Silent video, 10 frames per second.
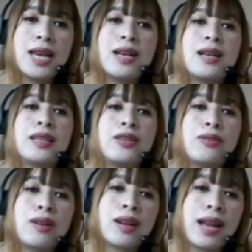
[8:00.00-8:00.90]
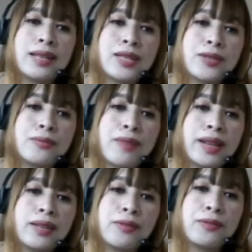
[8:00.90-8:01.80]
you are asked to write
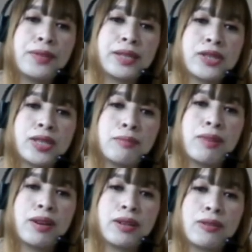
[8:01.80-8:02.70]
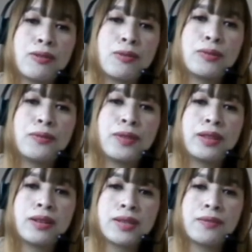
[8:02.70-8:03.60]
a reflection about your own
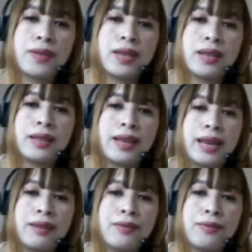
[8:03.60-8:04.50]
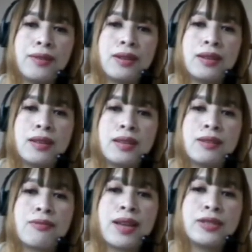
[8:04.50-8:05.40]
philosophy in life.
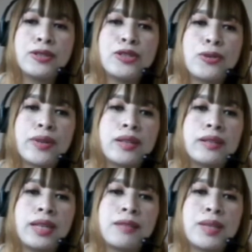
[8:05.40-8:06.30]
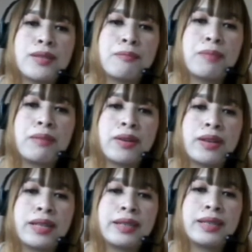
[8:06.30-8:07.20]
Write your journal in a piece of paper in
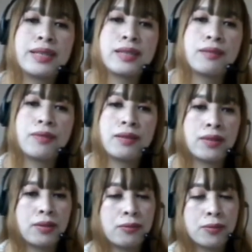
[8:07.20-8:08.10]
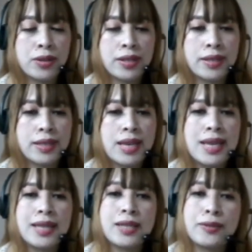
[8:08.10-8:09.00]
not less than 500 words.
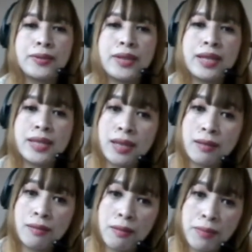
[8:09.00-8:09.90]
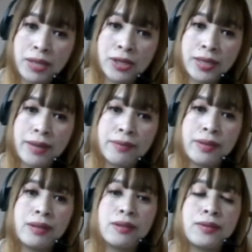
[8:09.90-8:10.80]
So that's in page 11
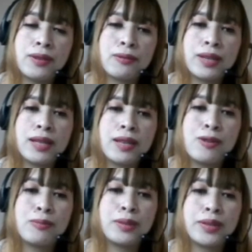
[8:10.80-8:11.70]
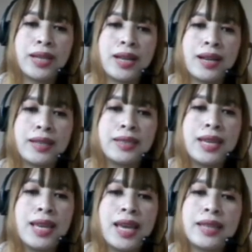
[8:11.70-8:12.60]
of your weekly home learning guide.
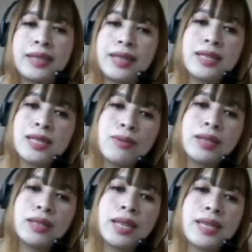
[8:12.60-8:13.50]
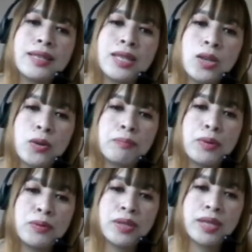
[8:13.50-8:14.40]
And the last one is your
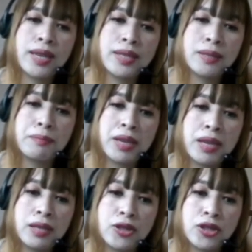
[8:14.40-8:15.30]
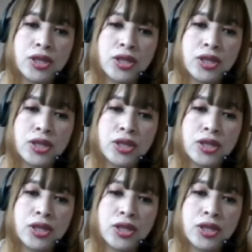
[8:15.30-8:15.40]
post-test, page